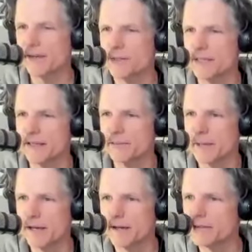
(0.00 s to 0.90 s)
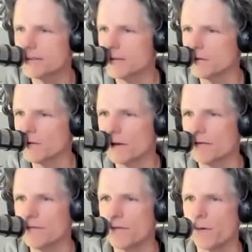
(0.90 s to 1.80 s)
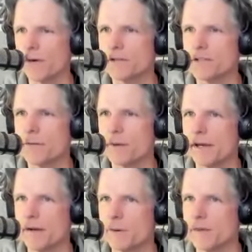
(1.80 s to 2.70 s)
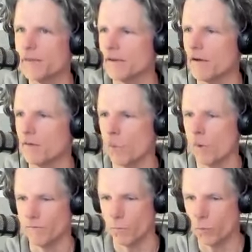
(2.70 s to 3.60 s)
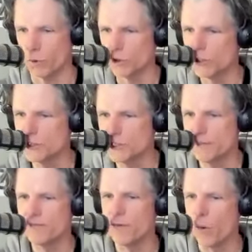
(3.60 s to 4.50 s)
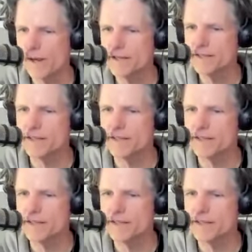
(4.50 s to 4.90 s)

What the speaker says: Was it because they're looking for somebody with a really deep voice,